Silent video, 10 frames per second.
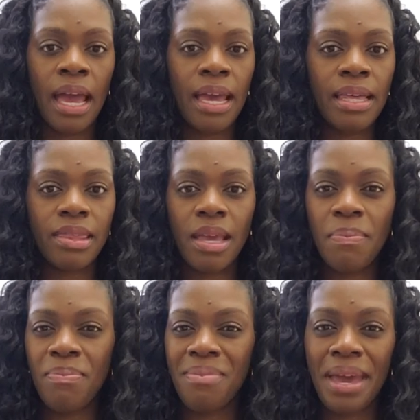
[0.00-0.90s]
and they
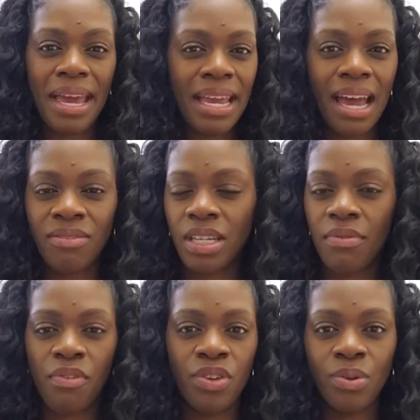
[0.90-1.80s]
may have to
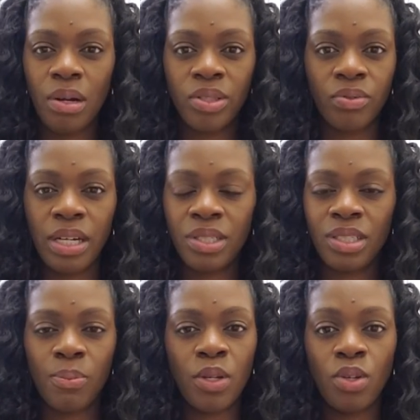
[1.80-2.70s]
have a few
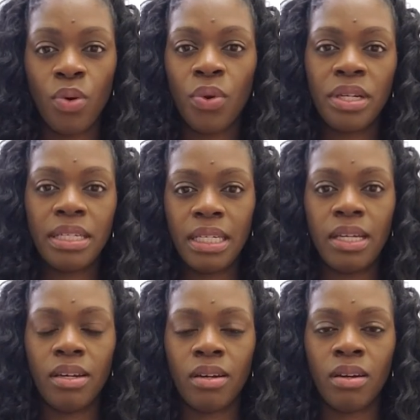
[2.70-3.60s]
alterations, but nowhere
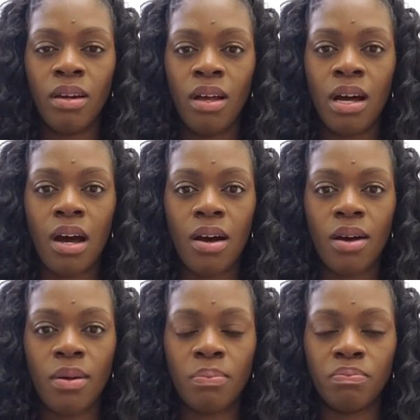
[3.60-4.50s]
near
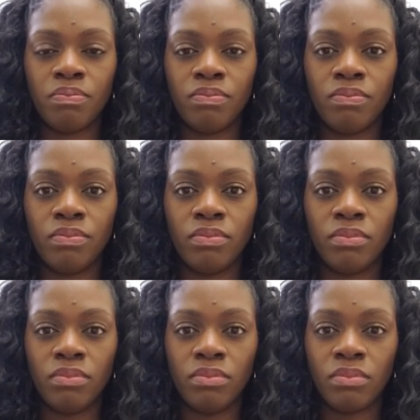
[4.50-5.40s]

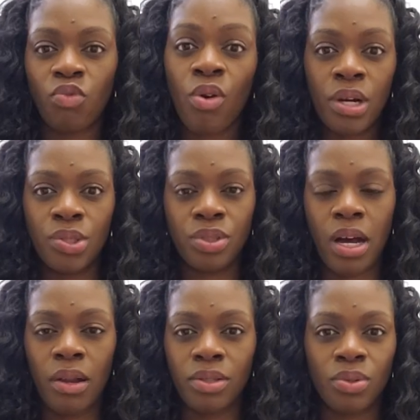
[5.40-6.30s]

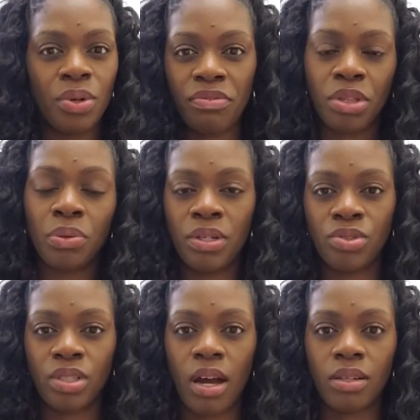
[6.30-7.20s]
$400 or even
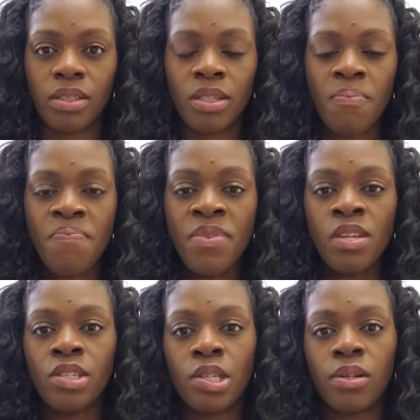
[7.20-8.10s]
$300.
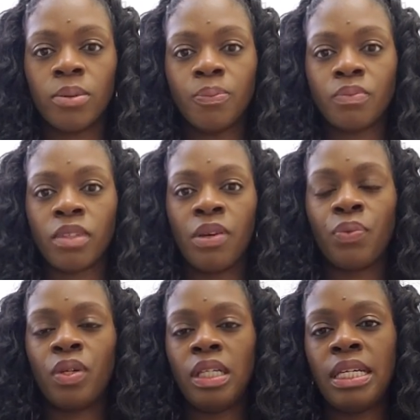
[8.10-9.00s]
So it
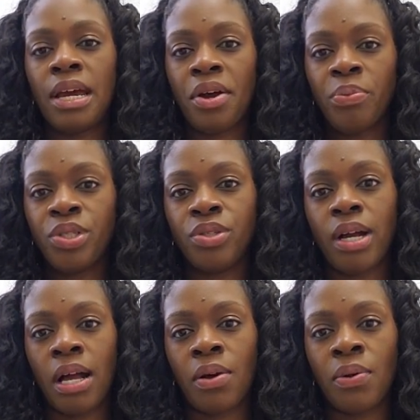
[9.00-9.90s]
really helps you
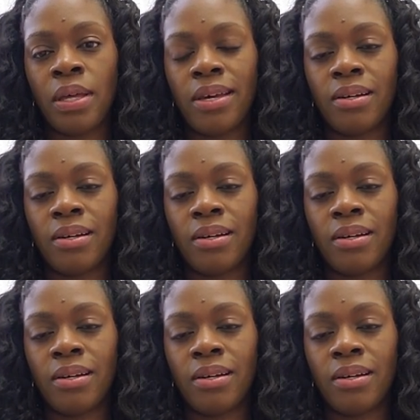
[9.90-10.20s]
out